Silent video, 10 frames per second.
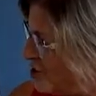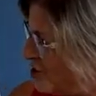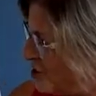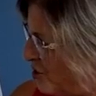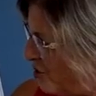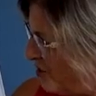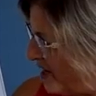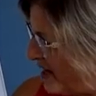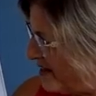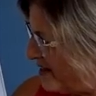Do
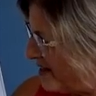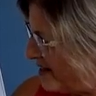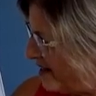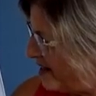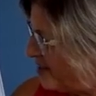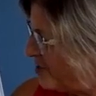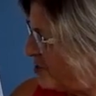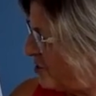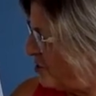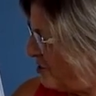this,
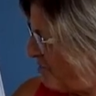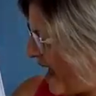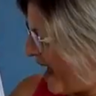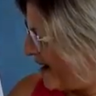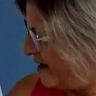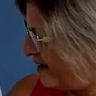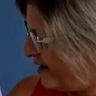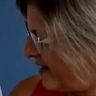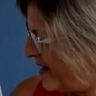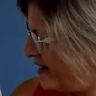do that.
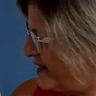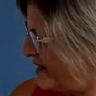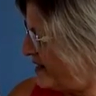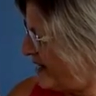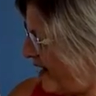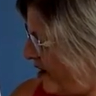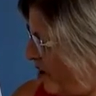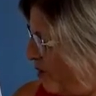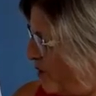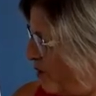It's a
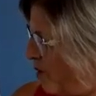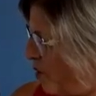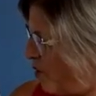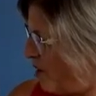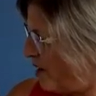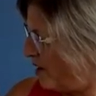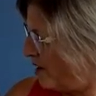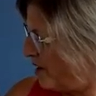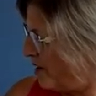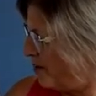terrible bore.
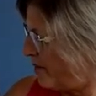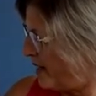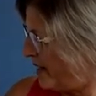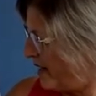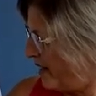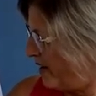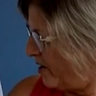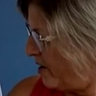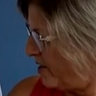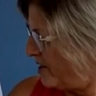But here
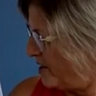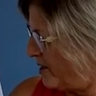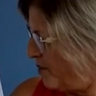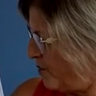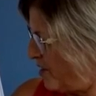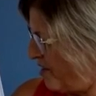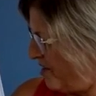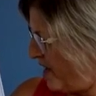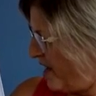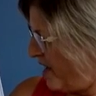are some more
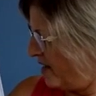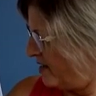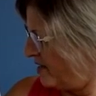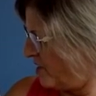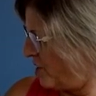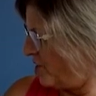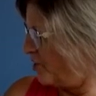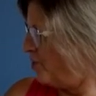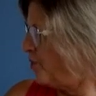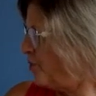things
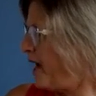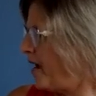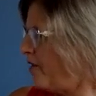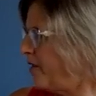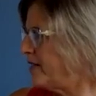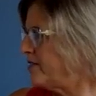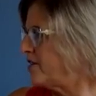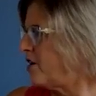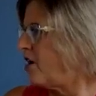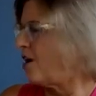your parents
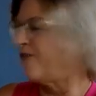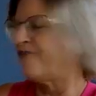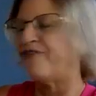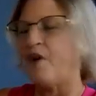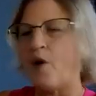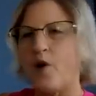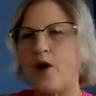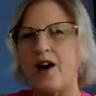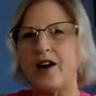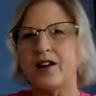are
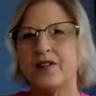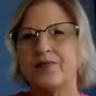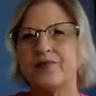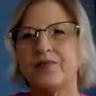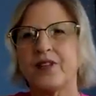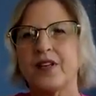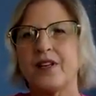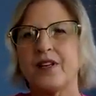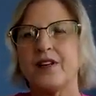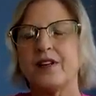for.
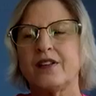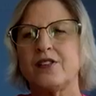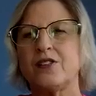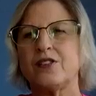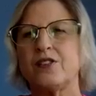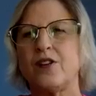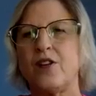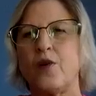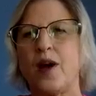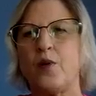So,
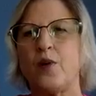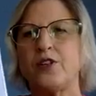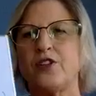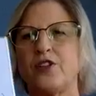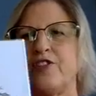I wonder if